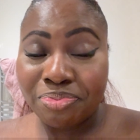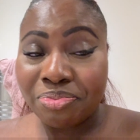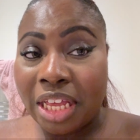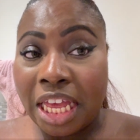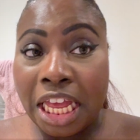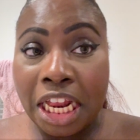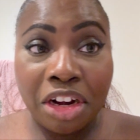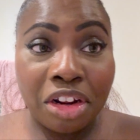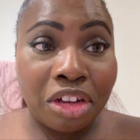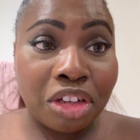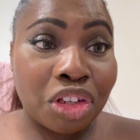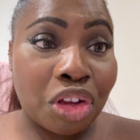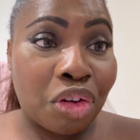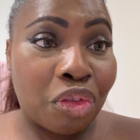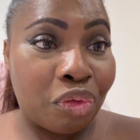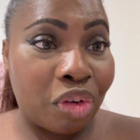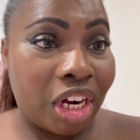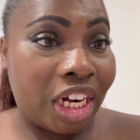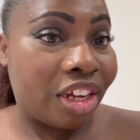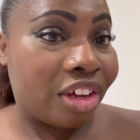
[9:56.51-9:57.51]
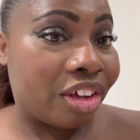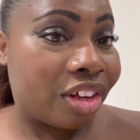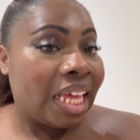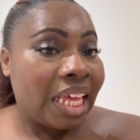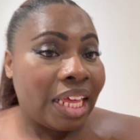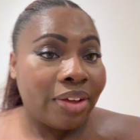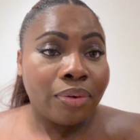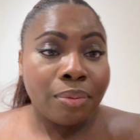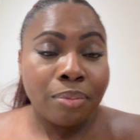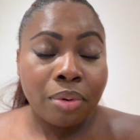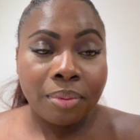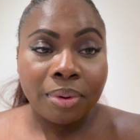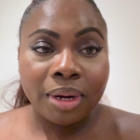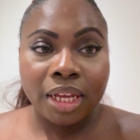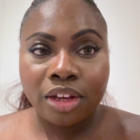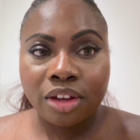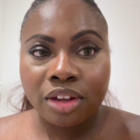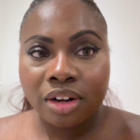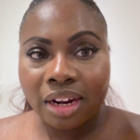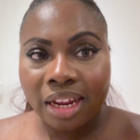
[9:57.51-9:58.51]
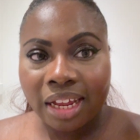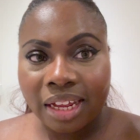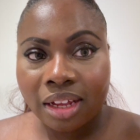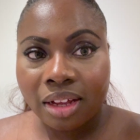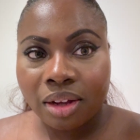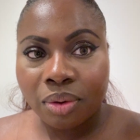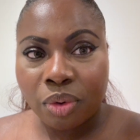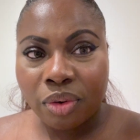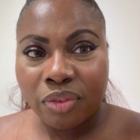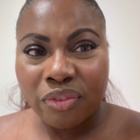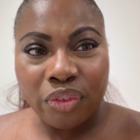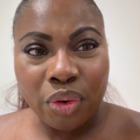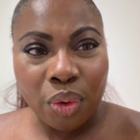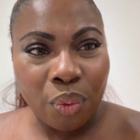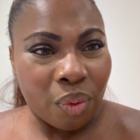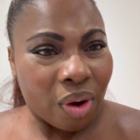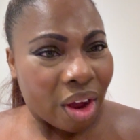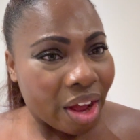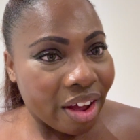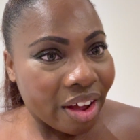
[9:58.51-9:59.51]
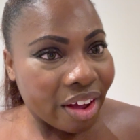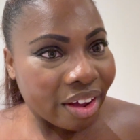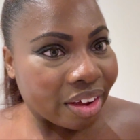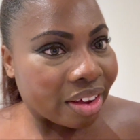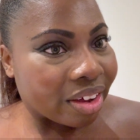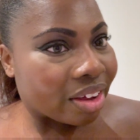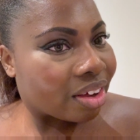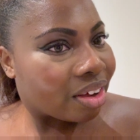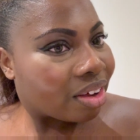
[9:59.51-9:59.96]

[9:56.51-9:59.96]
It looks really good. Even probably a good like one for work,